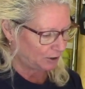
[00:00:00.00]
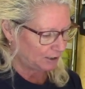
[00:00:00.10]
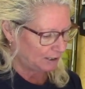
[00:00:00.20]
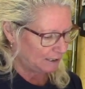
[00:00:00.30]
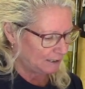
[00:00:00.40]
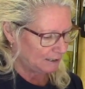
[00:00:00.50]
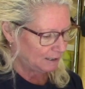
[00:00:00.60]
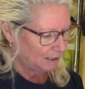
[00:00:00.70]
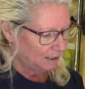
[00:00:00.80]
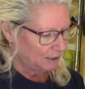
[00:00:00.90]
degrees
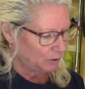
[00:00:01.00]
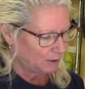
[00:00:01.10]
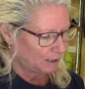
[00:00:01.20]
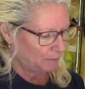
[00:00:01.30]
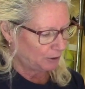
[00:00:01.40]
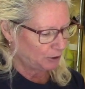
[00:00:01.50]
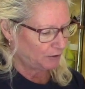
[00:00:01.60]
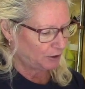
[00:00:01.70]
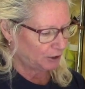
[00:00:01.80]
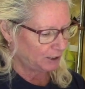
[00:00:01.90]
to a temperature
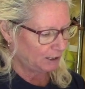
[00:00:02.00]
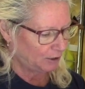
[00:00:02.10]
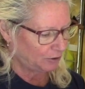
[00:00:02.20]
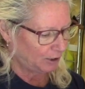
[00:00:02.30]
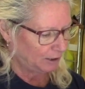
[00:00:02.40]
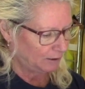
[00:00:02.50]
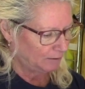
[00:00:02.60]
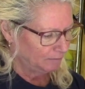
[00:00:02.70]
of 1300.